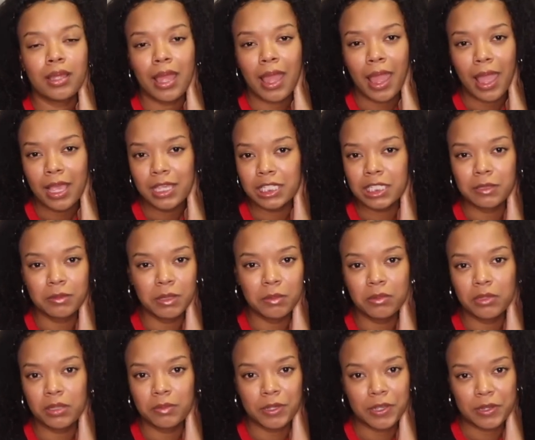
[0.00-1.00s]
ask
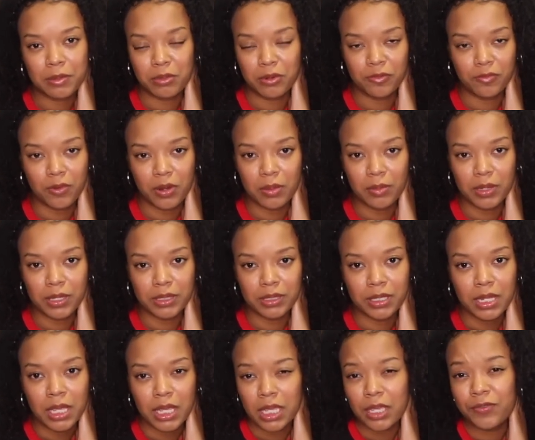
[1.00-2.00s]
people about your performance.
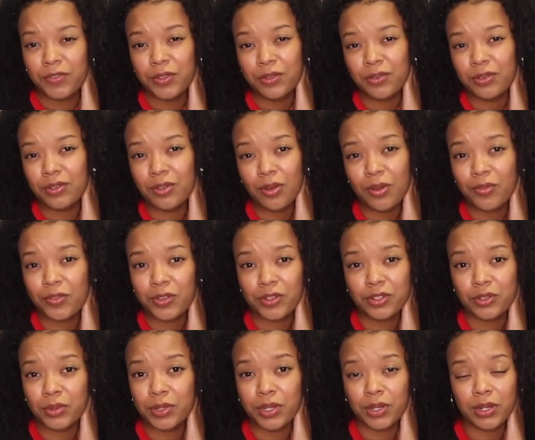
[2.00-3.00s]
If you don't know if you're
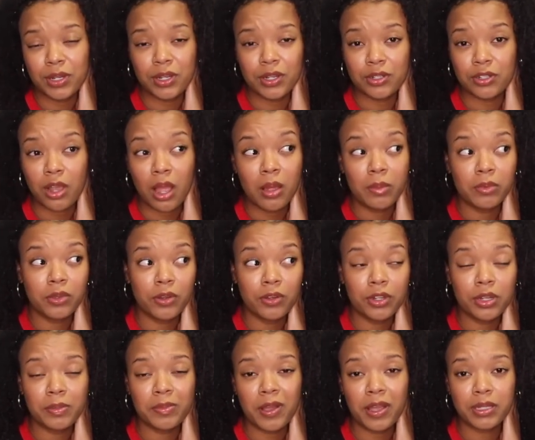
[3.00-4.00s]
doing good at your job, go to
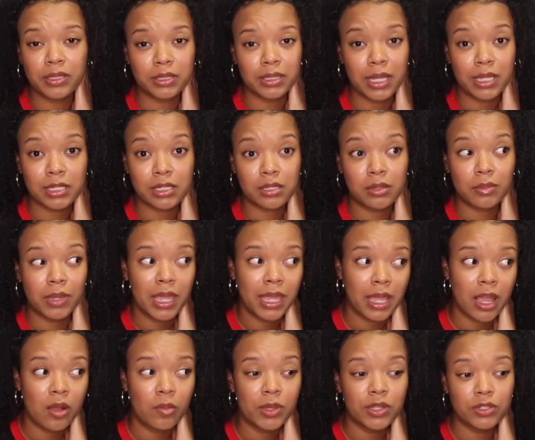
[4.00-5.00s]
your boss and ask them, hey,
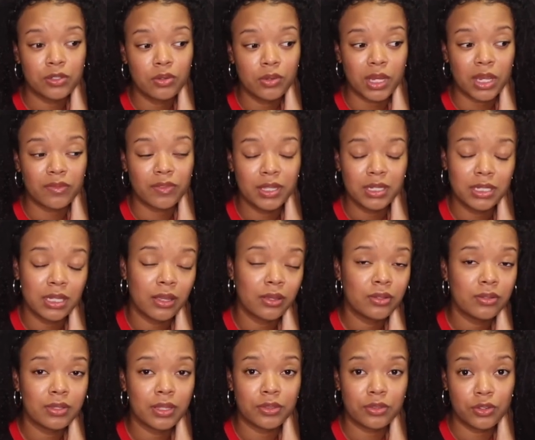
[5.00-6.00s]
how am I doing? If they tell
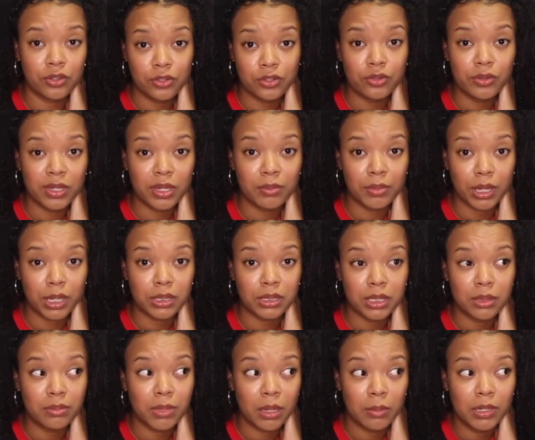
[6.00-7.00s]
you that you're doing
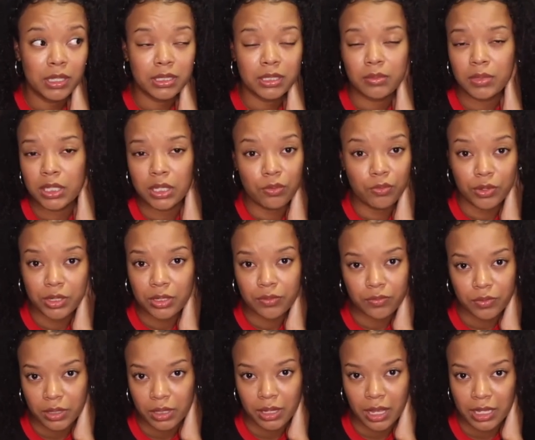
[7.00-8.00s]
amazing, maybe it's something you wouldn't
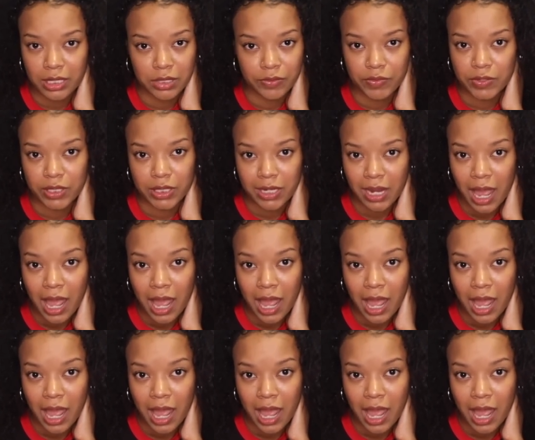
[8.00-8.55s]
have realized if you didn't